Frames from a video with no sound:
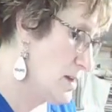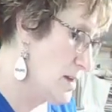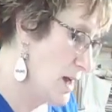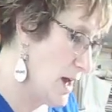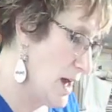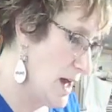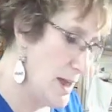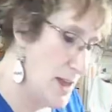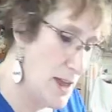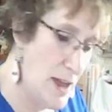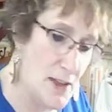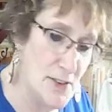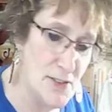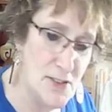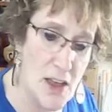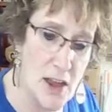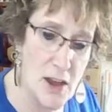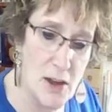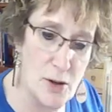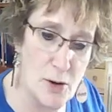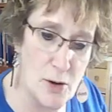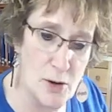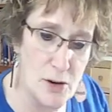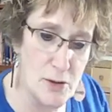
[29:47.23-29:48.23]
I guess I
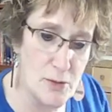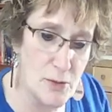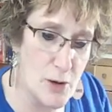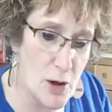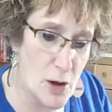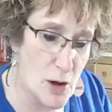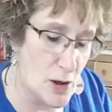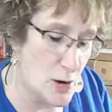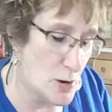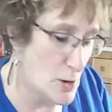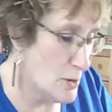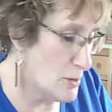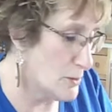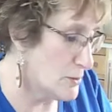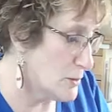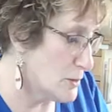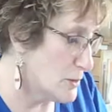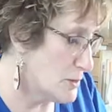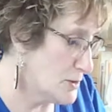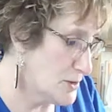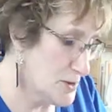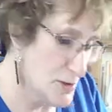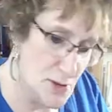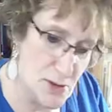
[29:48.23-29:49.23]
could have gone over
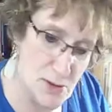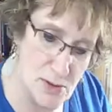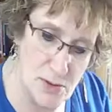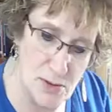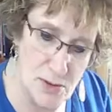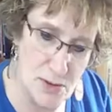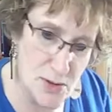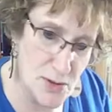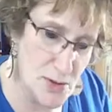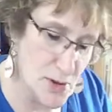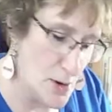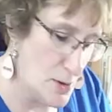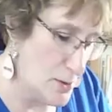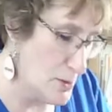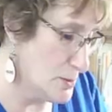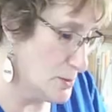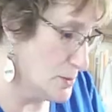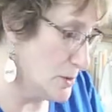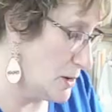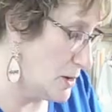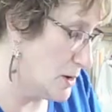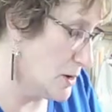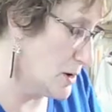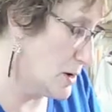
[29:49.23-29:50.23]
and sewn
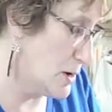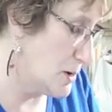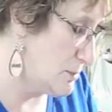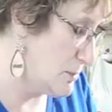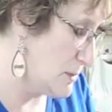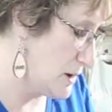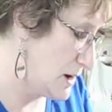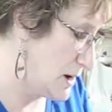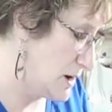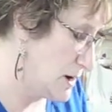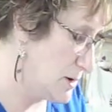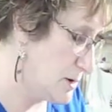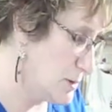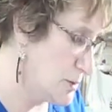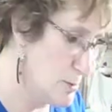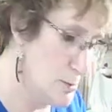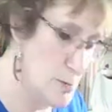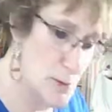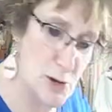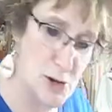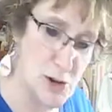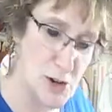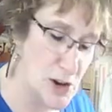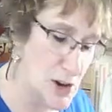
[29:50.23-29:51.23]
on my new
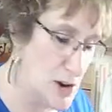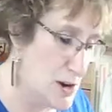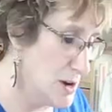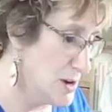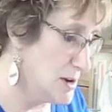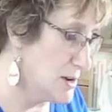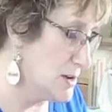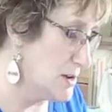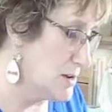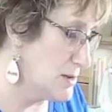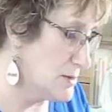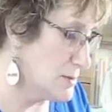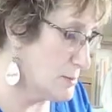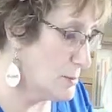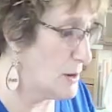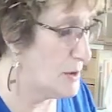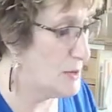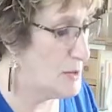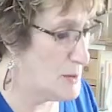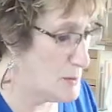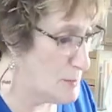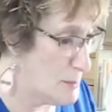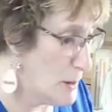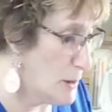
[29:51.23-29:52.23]
machine. Well,
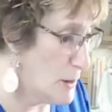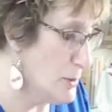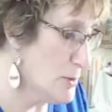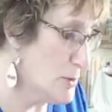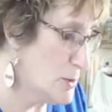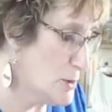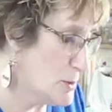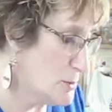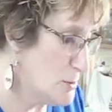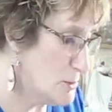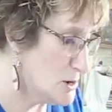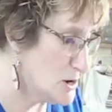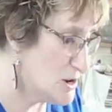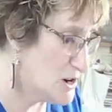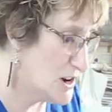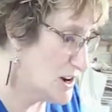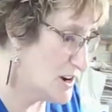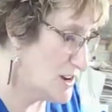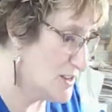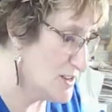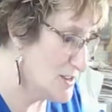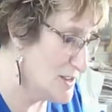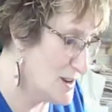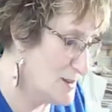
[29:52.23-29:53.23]
they're both new
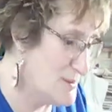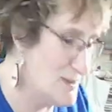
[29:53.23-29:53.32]
machines.